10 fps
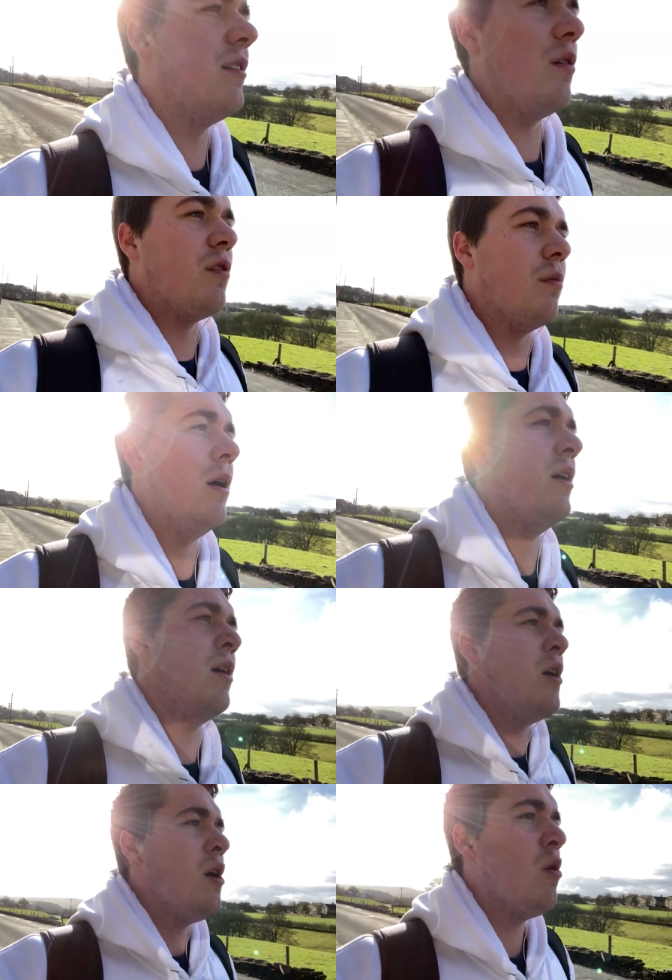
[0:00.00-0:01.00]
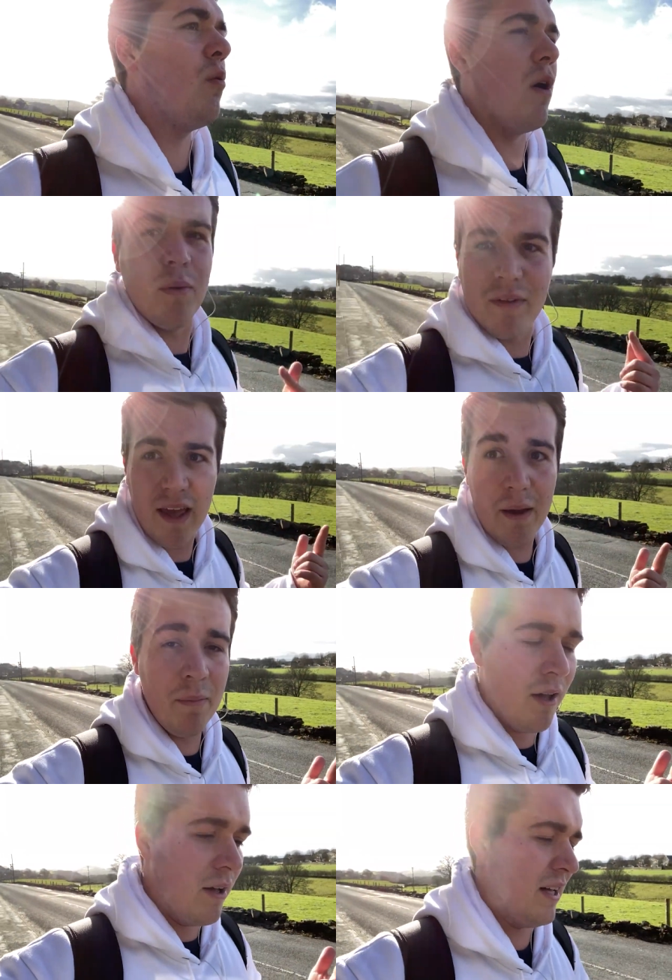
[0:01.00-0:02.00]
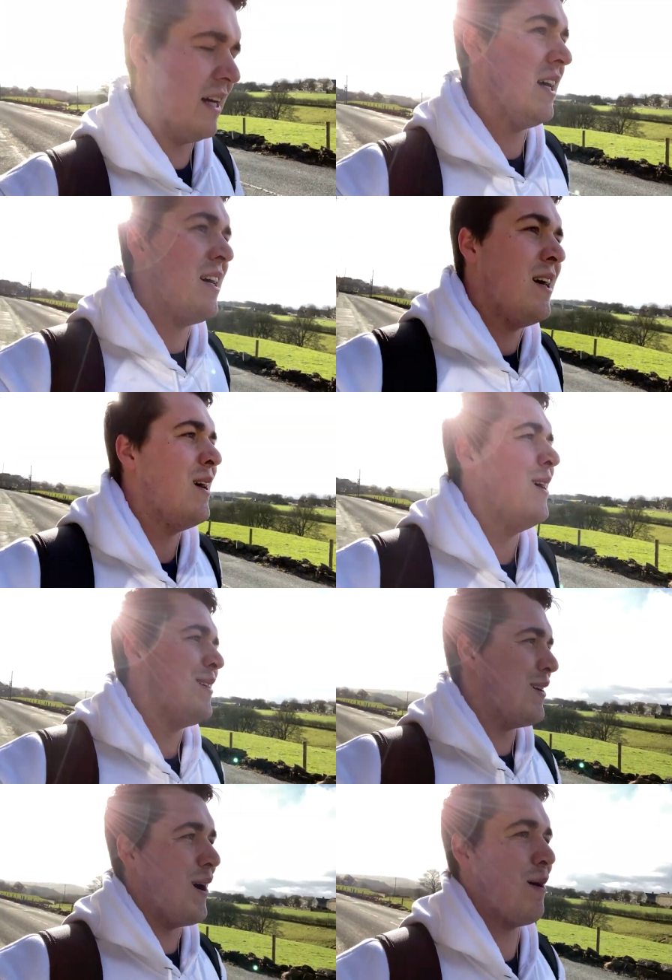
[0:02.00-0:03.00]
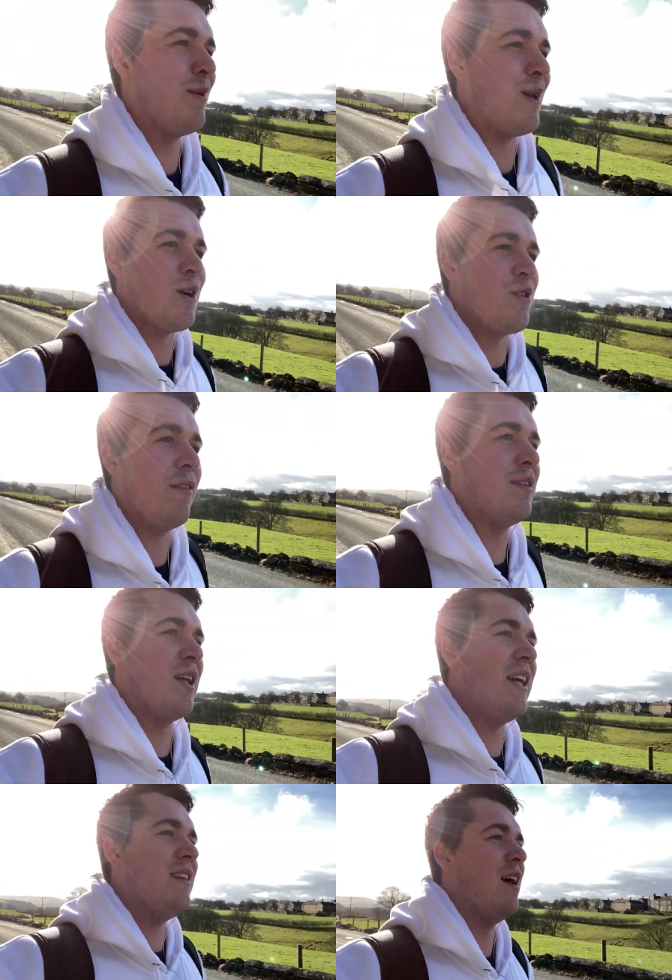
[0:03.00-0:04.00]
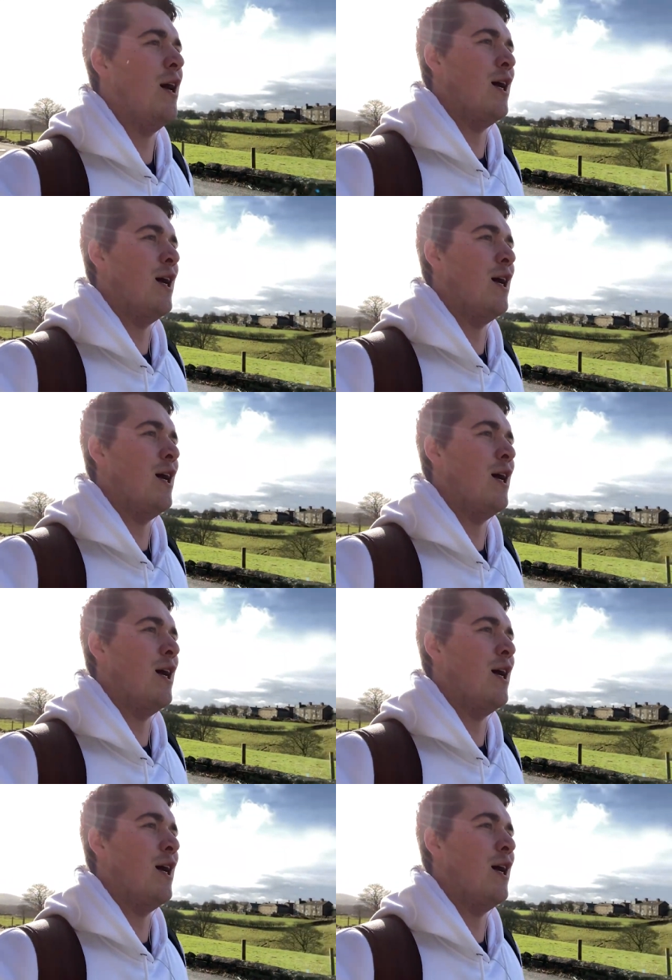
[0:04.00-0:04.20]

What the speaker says: to do some work with him. So I'm gonna go travel to Leeds.